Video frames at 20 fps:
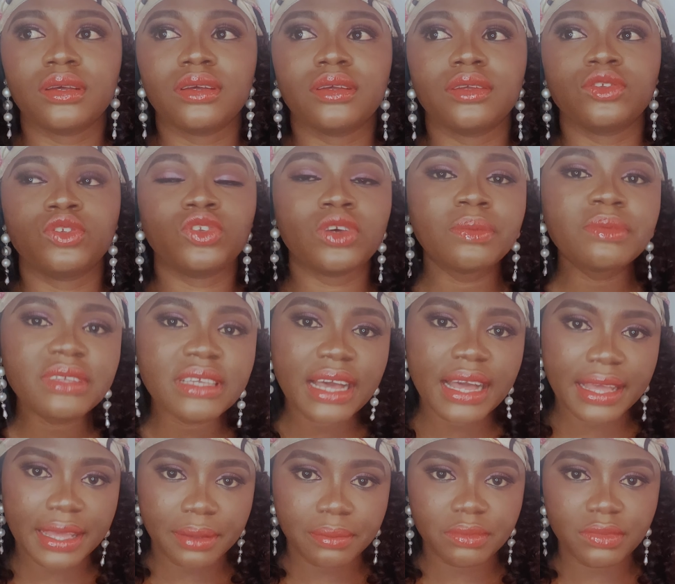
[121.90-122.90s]

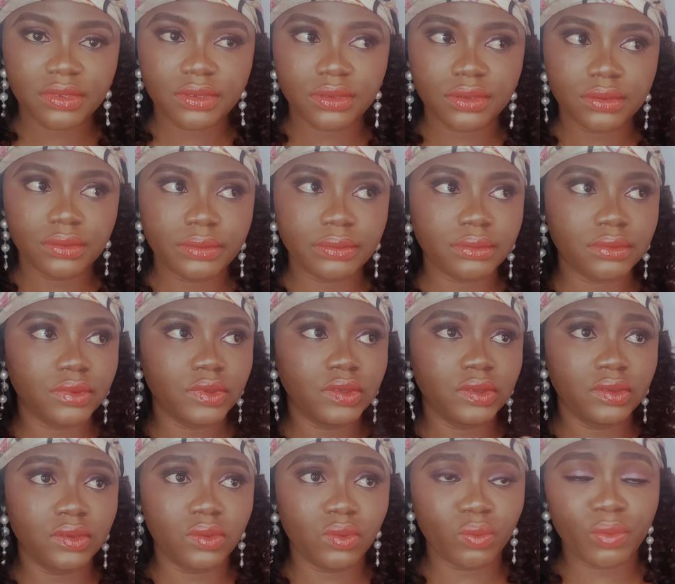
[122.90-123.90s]
sometimes
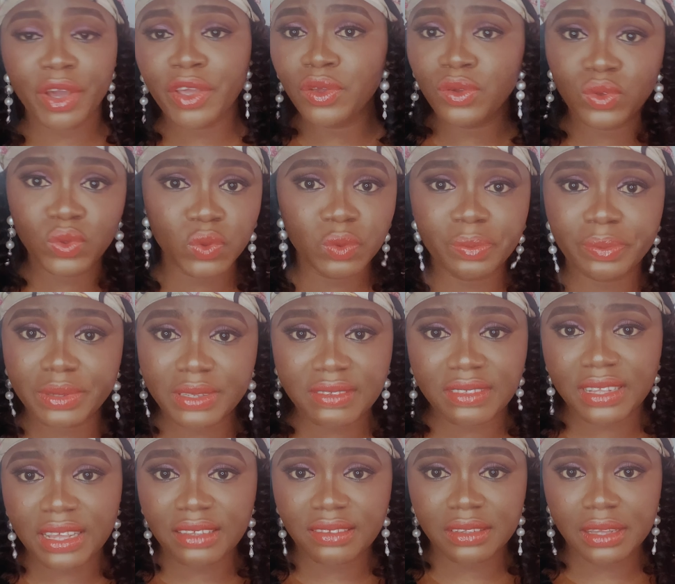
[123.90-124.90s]
when you do
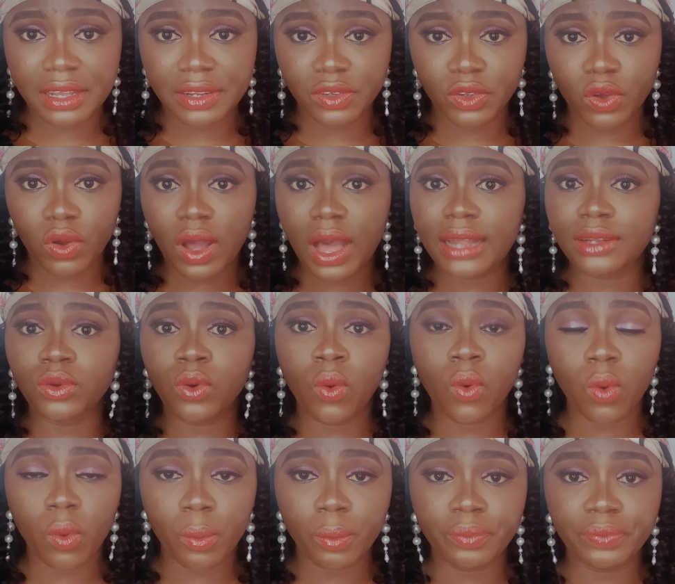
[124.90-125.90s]
business and you're at
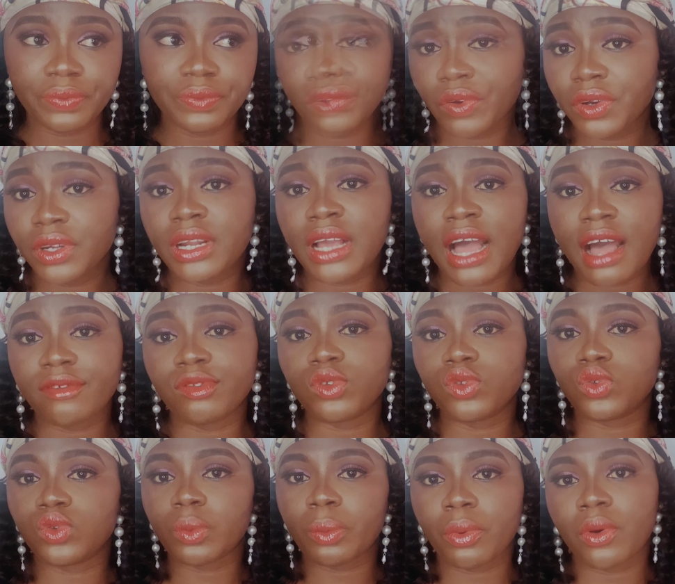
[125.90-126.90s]
home, you're going to have
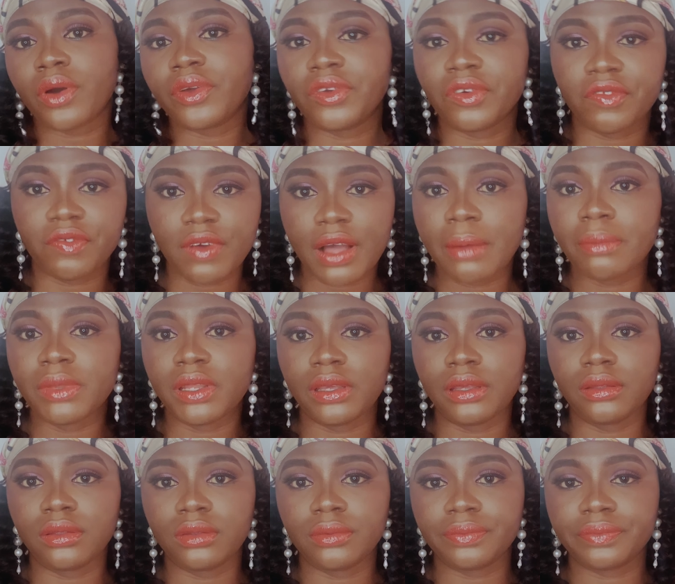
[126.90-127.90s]
to support your
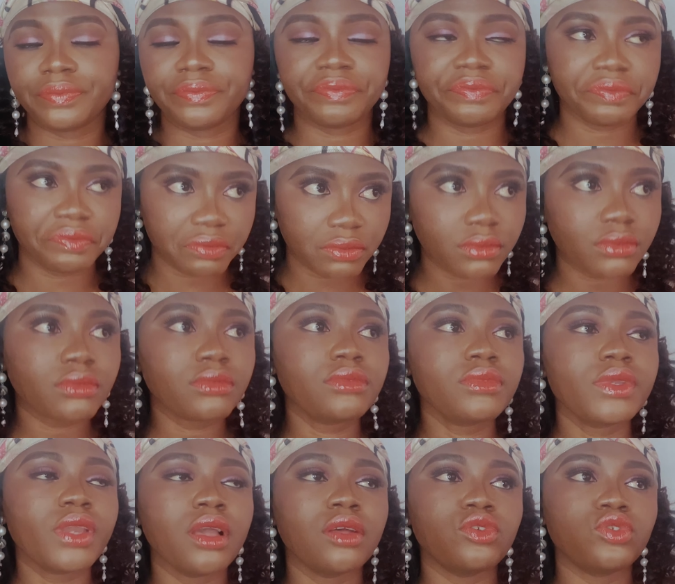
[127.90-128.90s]
family.
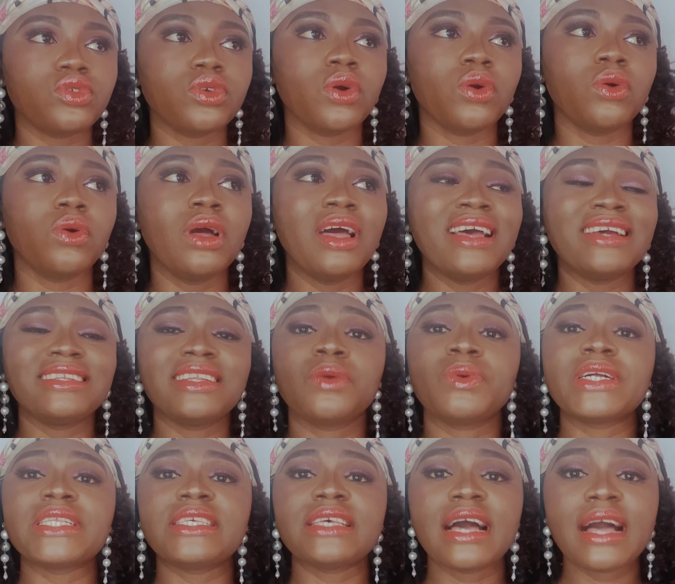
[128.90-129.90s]
So there
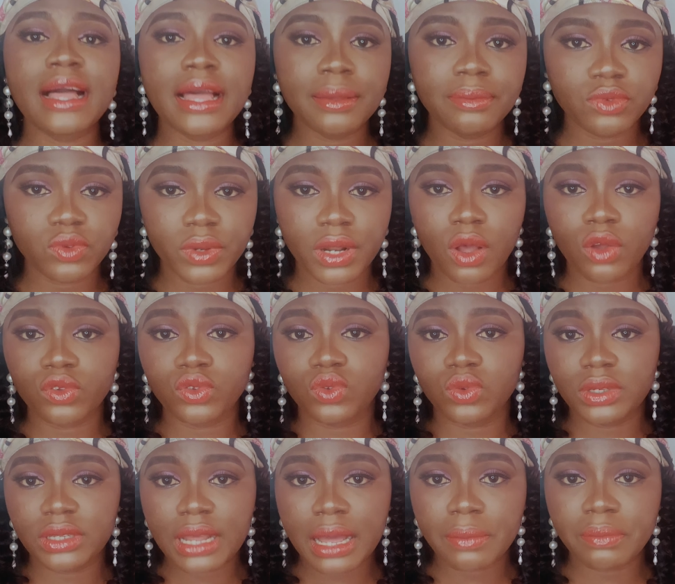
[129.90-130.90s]
were times when I was
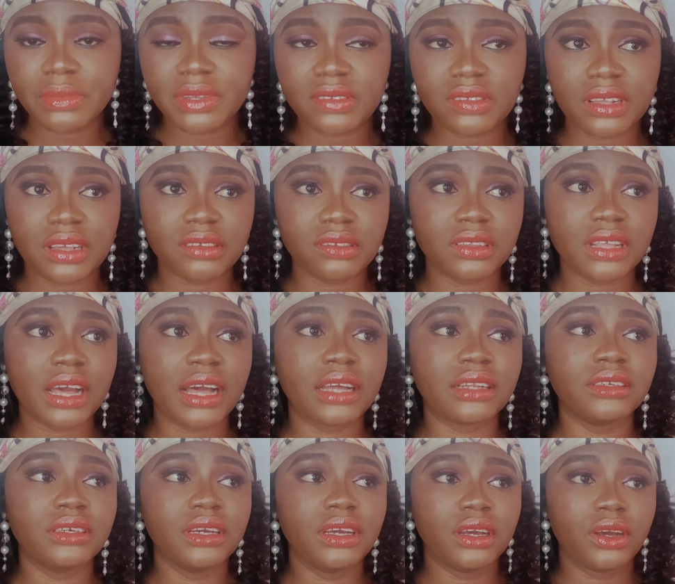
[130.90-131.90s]
doing that business
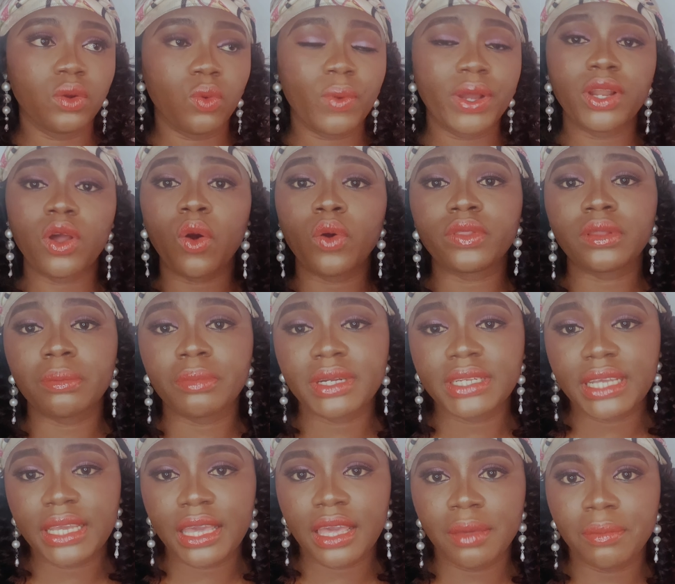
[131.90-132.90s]
that when all the
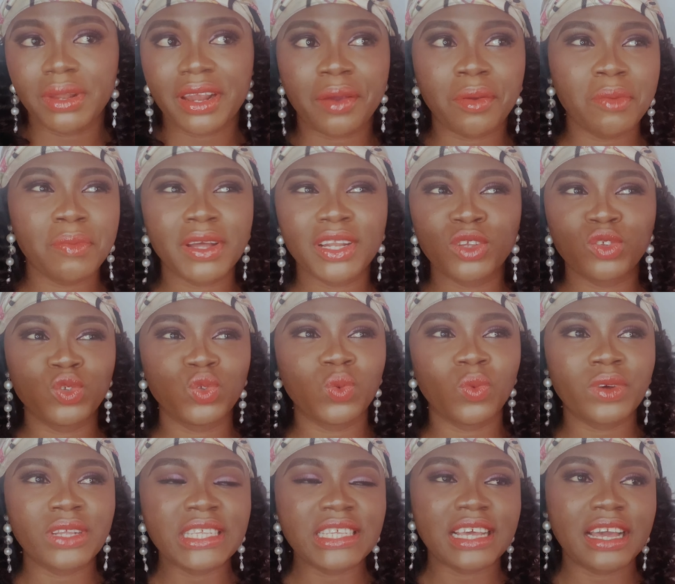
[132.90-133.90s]
money came in, I remember there was
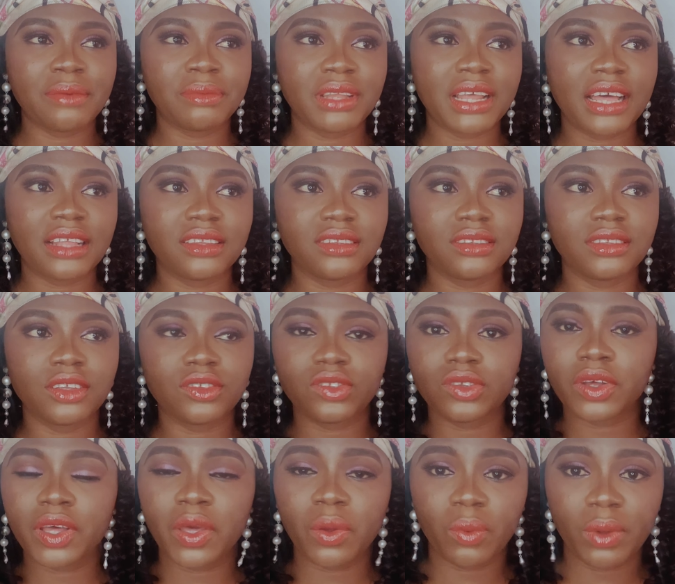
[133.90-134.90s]
one time that the
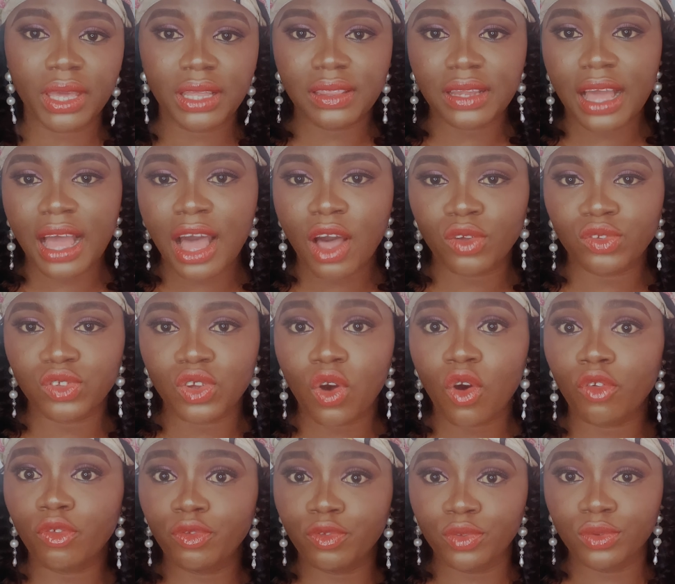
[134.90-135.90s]
sockaway in the house
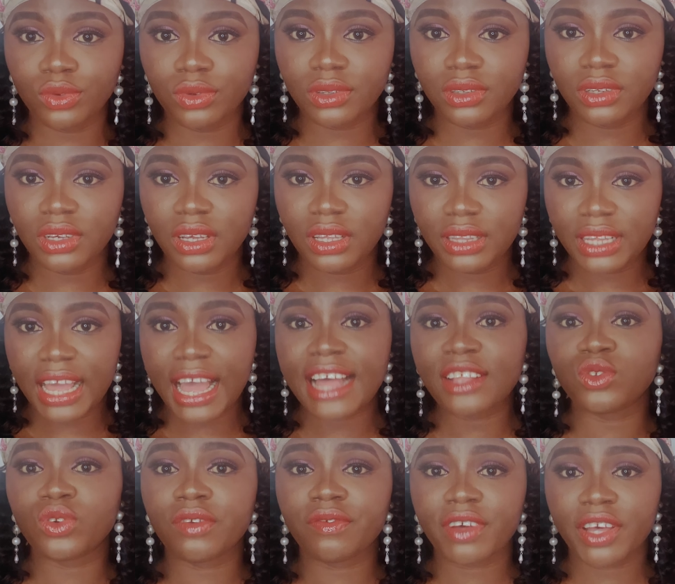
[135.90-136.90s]
got full. They
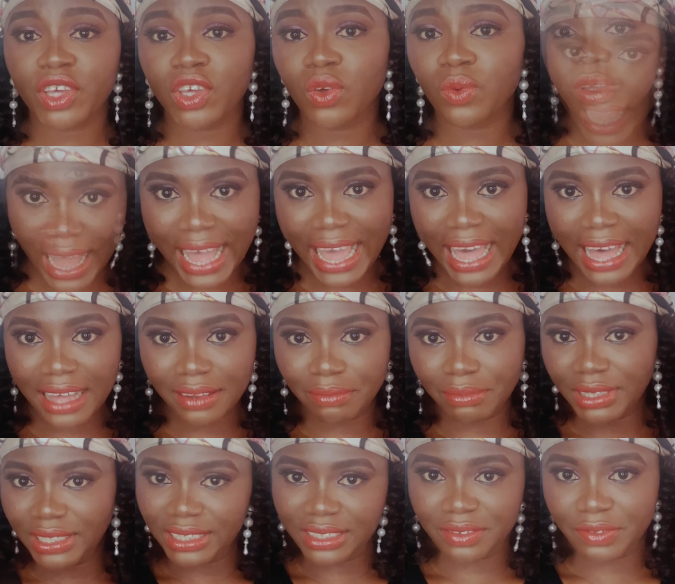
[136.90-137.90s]
had to evacuate. I had
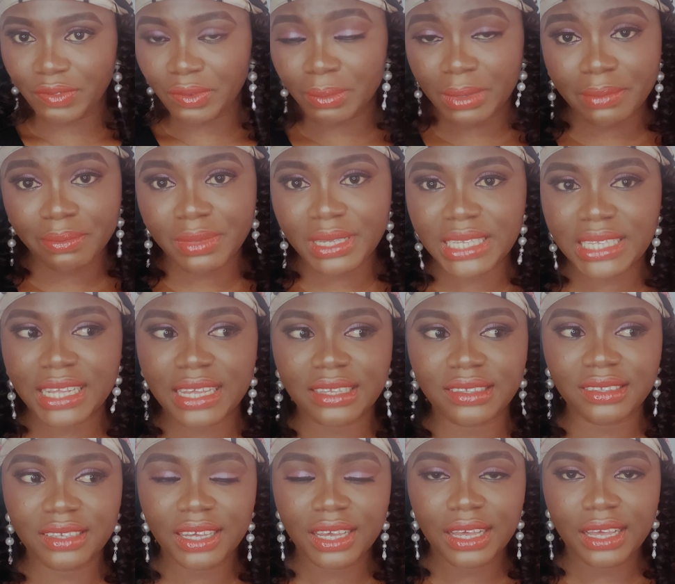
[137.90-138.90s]
money from my
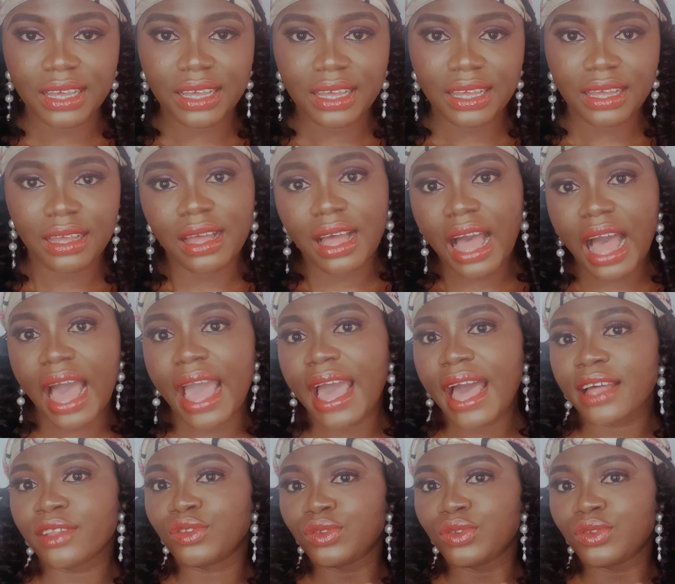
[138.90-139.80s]
business. I had